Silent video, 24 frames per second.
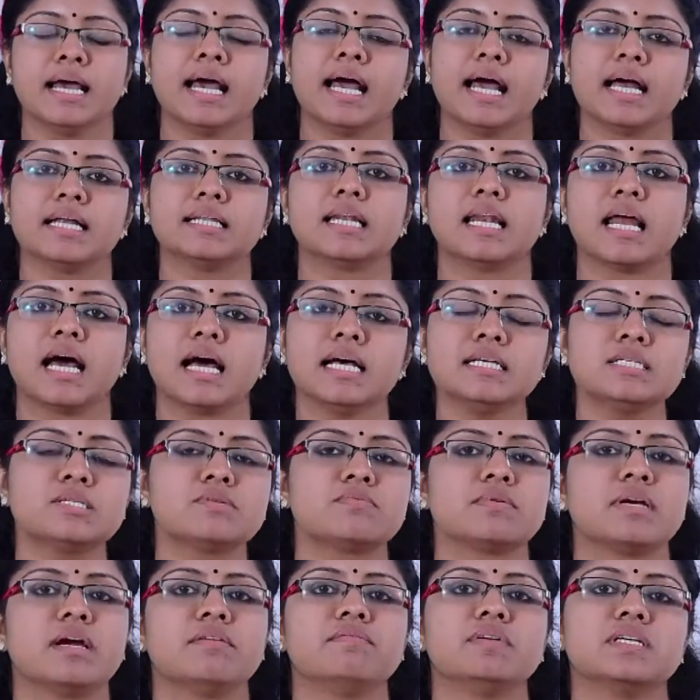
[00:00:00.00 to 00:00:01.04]
And
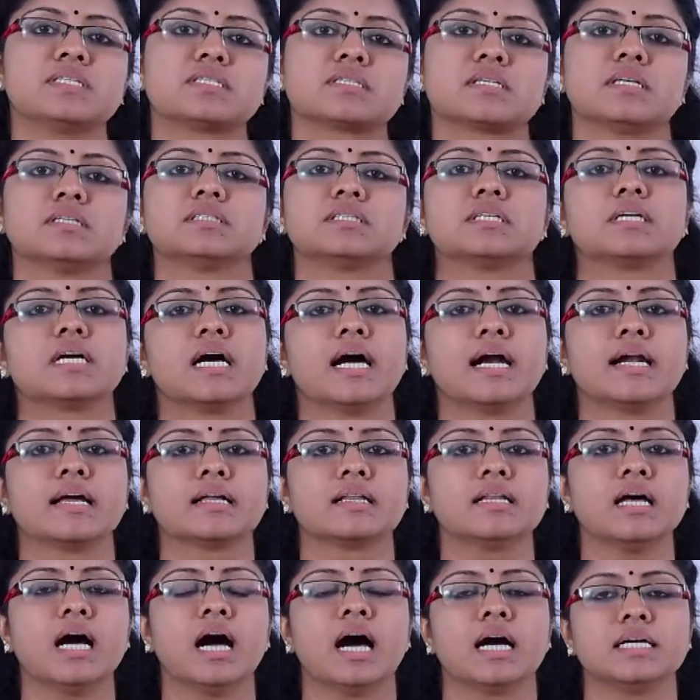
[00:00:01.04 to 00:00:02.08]
last we have discussed
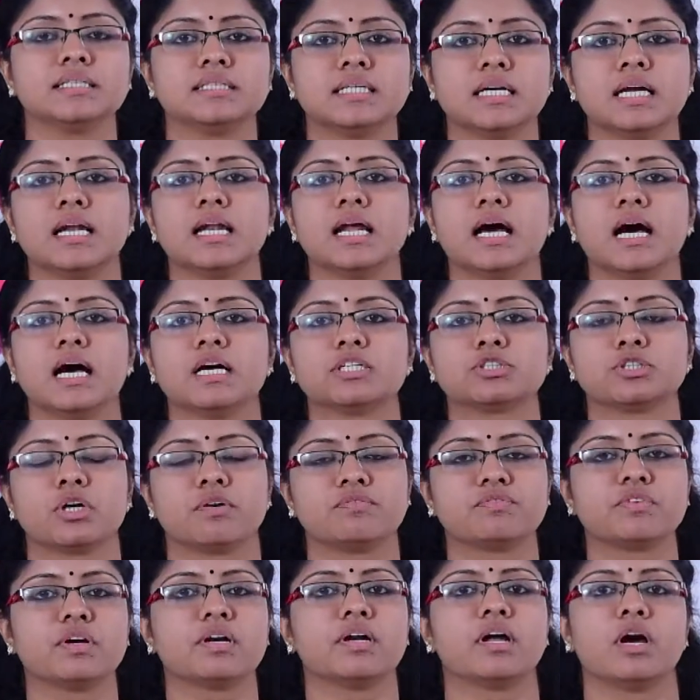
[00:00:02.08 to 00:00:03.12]
regarding the Agile
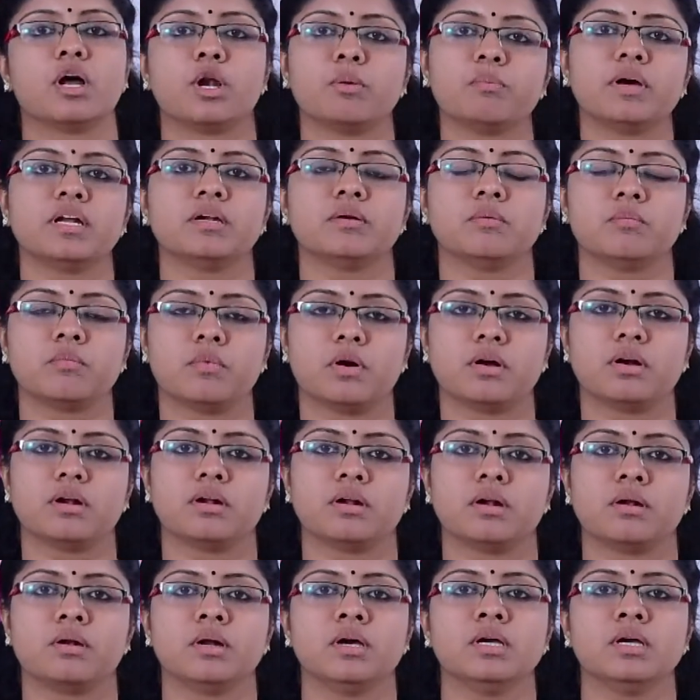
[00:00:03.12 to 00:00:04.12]
software development model.